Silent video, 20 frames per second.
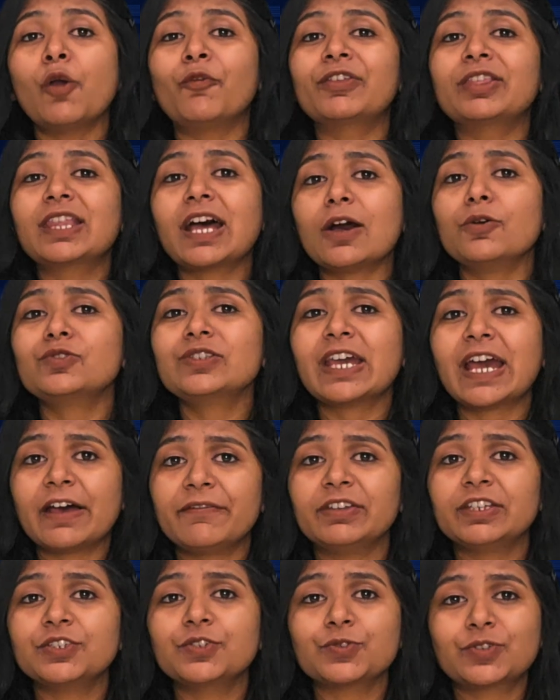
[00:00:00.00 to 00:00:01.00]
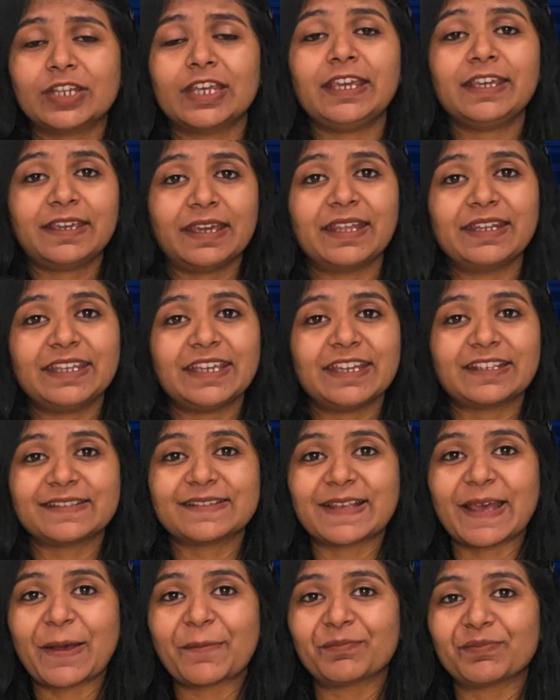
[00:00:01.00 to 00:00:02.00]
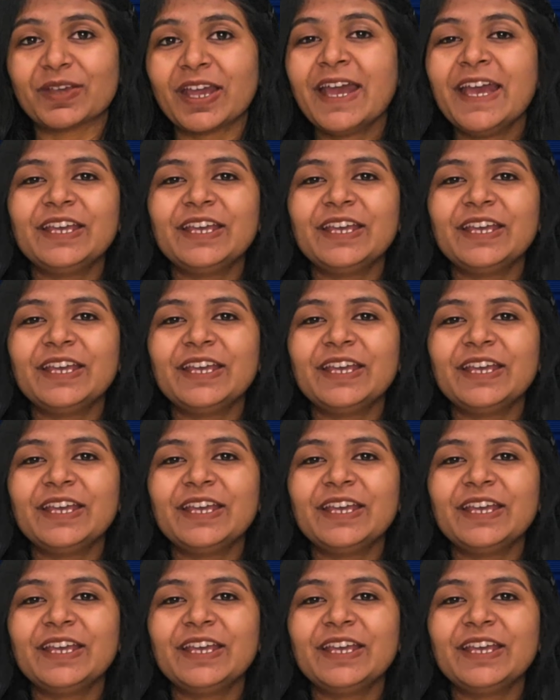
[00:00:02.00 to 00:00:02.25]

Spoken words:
without having to take any exam.